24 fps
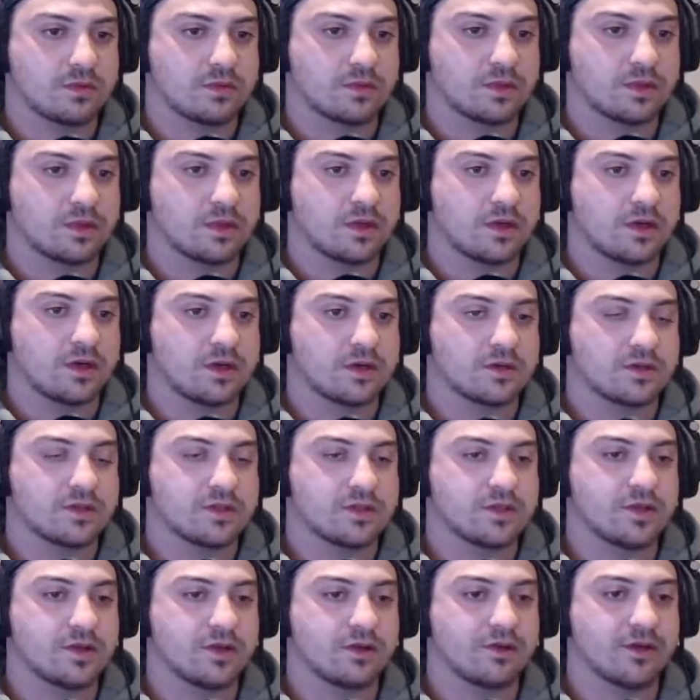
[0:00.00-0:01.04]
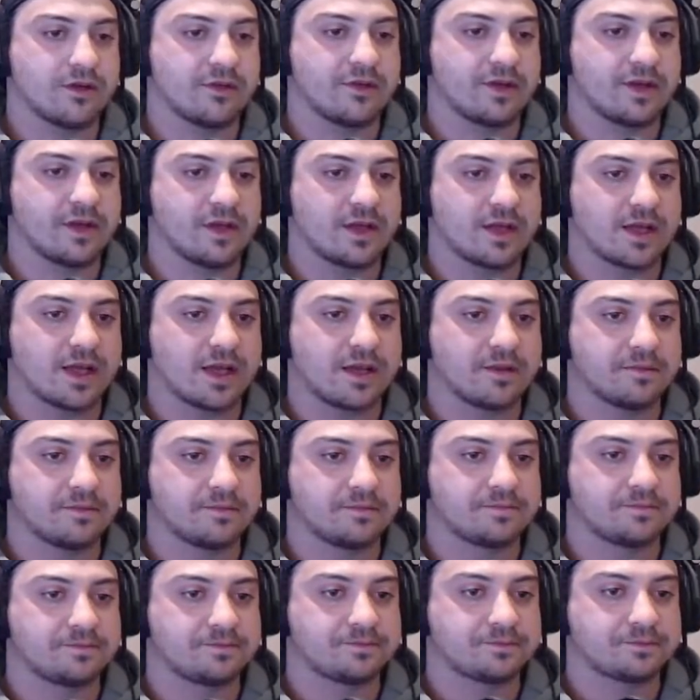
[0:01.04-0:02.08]
Oh, there's no gravity. Okay.
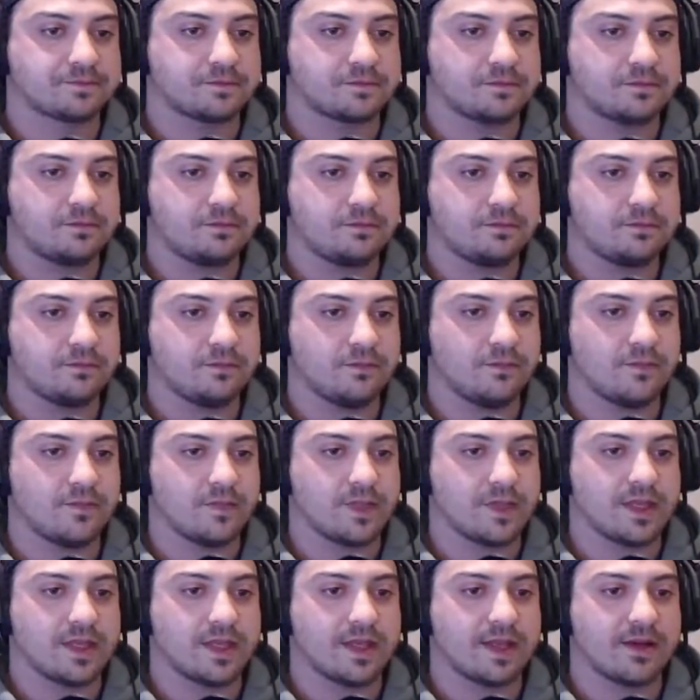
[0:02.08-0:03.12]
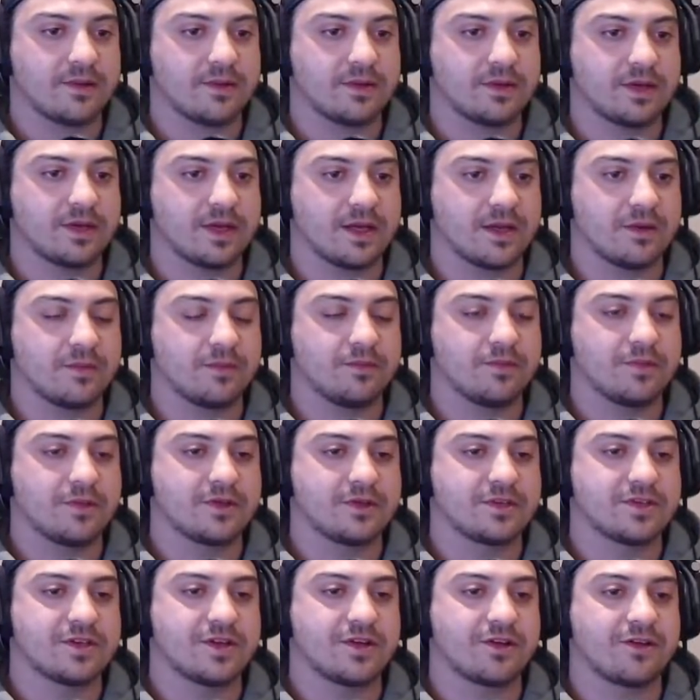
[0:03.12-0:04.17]
That would,
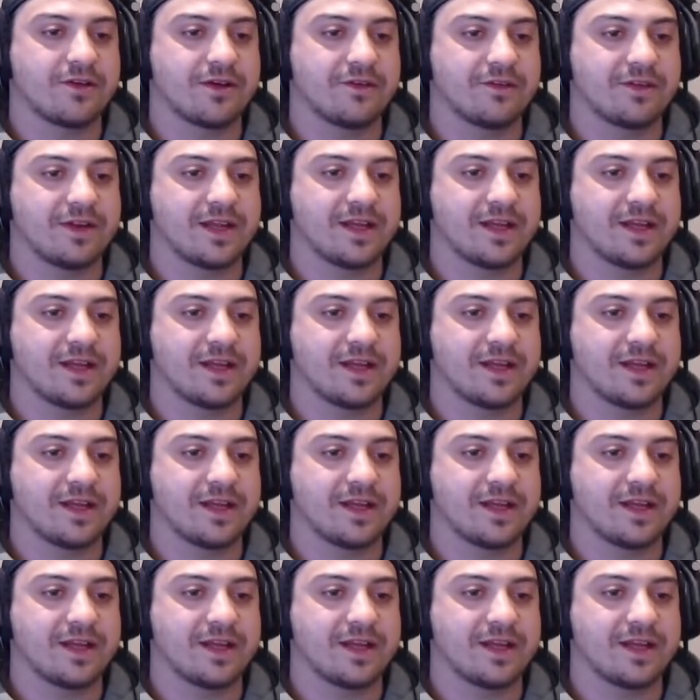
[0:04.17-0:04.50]
there's no gravity